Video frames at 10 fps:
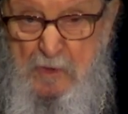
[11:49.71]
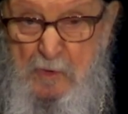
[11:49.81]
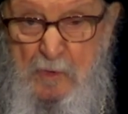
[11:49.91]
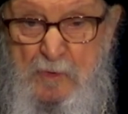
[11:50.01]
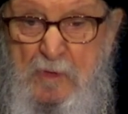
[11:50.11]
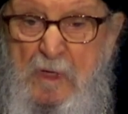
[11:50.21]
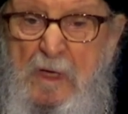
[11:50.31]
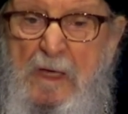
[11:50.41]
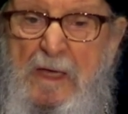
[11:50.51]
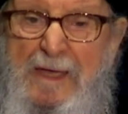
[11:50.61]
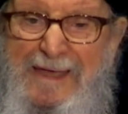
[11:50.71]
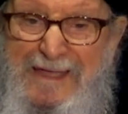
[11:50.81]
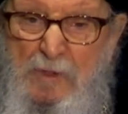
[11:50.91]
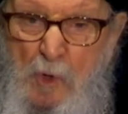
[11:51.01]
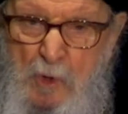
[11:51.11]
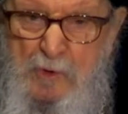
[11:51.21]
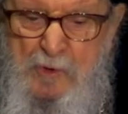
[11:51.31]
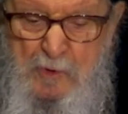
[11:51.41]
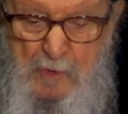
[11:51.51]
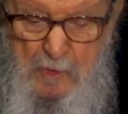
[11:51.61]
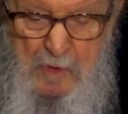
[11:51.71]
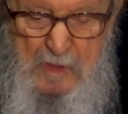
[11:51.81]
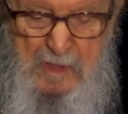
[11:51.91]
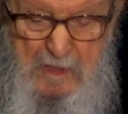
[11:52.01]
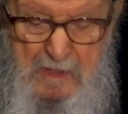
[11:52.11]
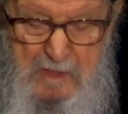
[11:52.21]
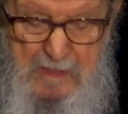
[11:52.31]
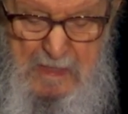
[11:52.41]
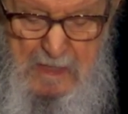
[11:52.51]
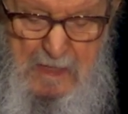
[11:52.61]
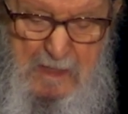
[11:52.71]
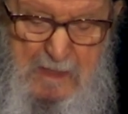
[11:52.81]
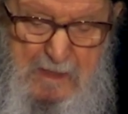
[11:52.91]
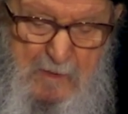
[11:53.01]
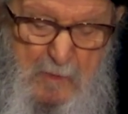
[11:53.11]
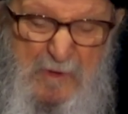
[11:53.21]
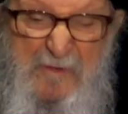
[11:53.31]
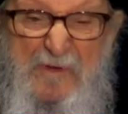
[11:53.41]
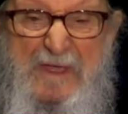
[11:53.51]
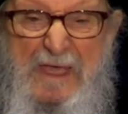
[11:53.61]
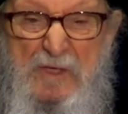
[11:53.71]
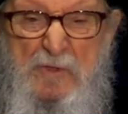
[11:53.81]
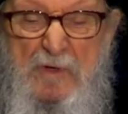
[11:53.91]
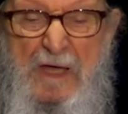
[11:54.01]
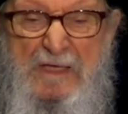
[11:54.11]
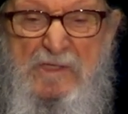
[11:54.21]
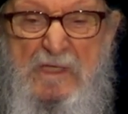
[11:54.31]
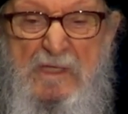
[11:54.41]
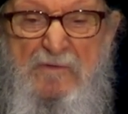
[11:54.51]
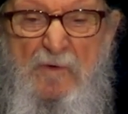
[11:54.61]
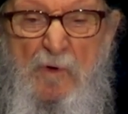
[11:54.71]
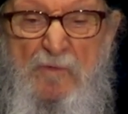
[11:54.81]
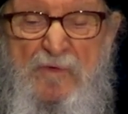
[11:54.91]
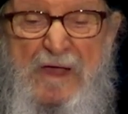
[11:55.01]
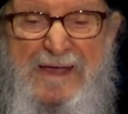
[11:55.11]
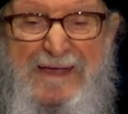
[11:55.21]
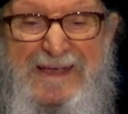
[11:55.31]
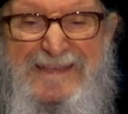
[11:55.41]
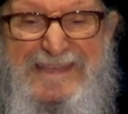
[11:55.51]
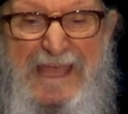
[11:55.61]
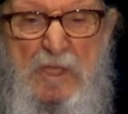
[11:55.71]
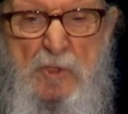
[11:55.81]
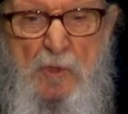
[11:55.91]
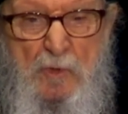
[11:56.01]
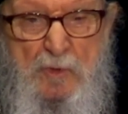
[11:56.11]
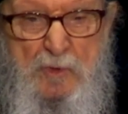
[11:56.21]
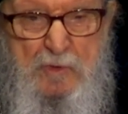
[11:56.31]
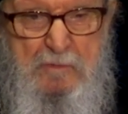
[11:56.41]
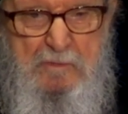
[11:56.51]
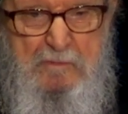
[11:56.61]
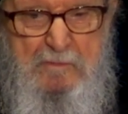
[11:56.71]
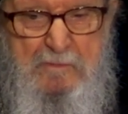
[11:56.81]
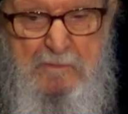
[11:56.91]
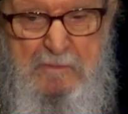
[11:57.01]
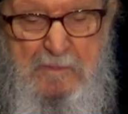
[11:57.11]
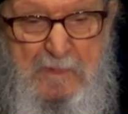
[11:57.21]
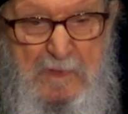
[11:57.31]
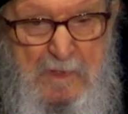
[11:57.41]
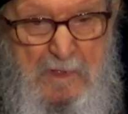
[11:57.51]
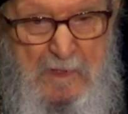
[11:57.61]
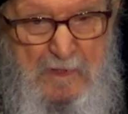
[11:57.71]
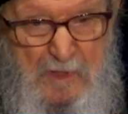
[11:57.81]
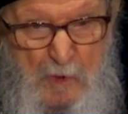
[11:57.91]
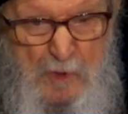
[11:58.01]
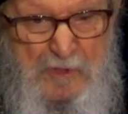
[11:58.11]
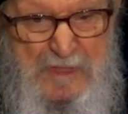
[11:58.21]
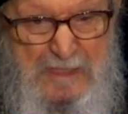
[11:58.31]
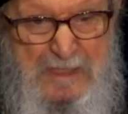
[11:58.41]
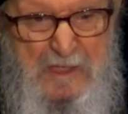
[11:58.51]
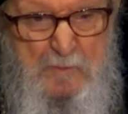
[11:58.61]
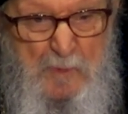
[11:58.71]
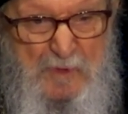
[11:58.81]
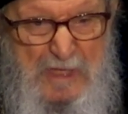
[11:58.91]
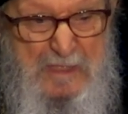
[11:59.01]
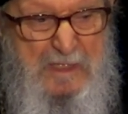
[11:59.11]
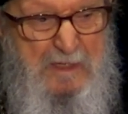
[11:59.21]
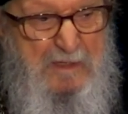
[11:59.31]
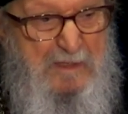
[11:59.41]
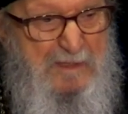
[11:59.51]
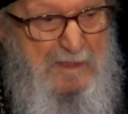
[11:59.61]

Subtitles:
Zeus, had also the qualification, adjective of Xenios, the god that is protecting